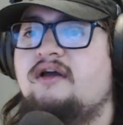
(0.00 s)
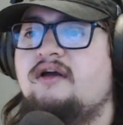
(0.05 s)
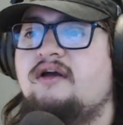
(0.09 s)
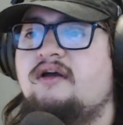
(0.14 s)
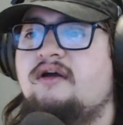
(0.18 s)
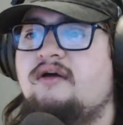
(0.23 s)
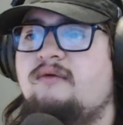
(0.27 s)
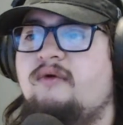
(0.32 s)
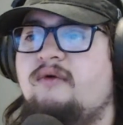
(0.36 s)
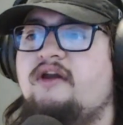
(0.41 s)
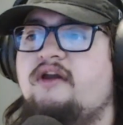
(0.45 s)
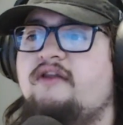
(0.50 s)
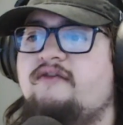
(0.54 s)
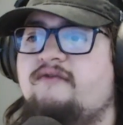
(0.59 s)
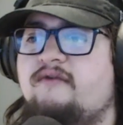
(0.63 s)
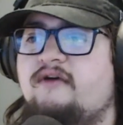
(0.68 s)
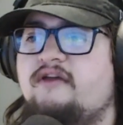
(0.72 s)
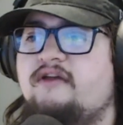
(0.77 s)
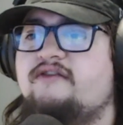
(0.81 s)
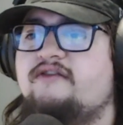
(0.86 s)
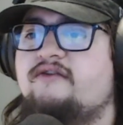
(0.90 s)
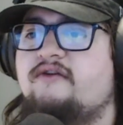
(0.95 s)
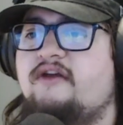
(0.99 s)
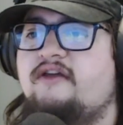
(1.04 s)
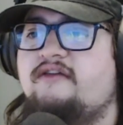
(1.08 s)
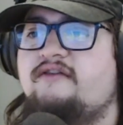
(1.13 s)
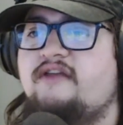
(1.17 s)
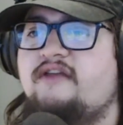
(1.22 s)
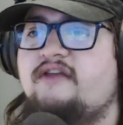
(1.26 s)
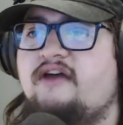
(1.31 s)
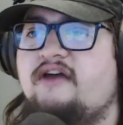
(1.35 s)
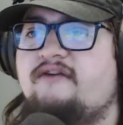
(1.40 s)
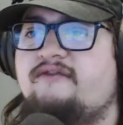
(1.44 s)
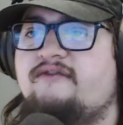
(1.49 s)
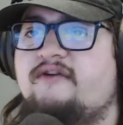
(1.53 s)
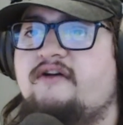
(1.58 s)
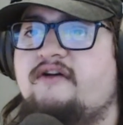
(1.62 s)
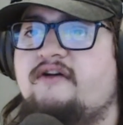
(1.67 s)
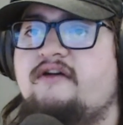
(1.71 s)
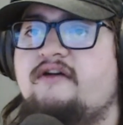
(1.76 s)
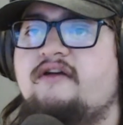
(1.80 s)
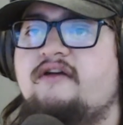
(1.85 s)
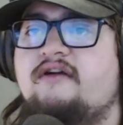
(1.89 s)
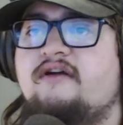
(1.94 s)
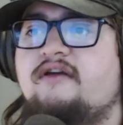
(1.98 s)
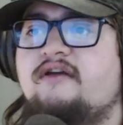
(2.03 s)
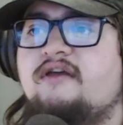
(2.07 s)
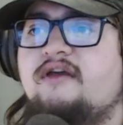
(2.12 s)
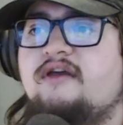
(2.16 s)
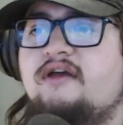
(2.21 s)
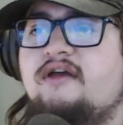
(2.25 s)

Woody's voice, Gray Stafford. Okay.